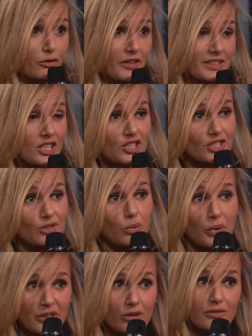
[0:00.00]
the fact that she's
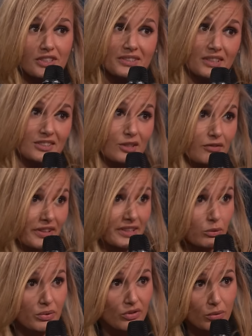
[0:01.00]
aware of it and stuff like
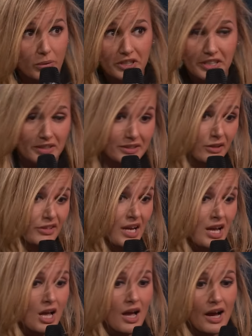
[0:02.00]
that with her body and stuff.
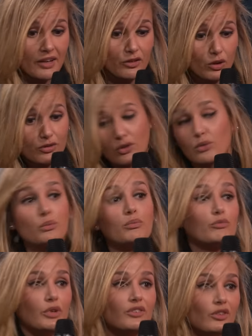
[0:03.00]
And also
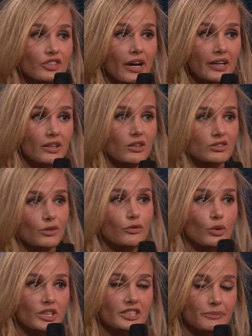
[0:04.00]
with the dialogues, of
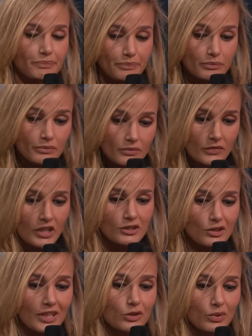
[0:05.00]
course
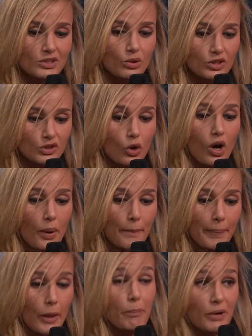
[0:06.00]
so that was also
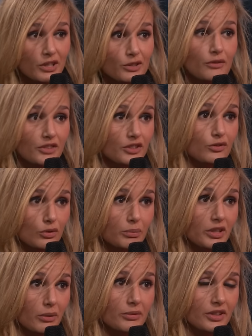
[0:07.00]
um, a part of this to
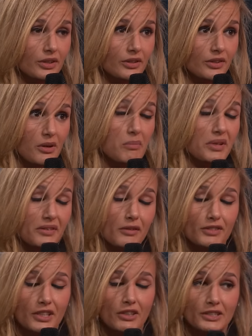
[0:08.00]
build the, the empathy
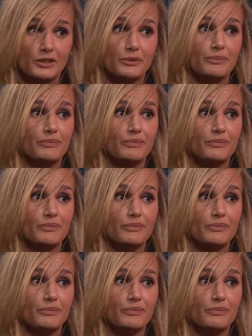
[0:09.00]
of the character.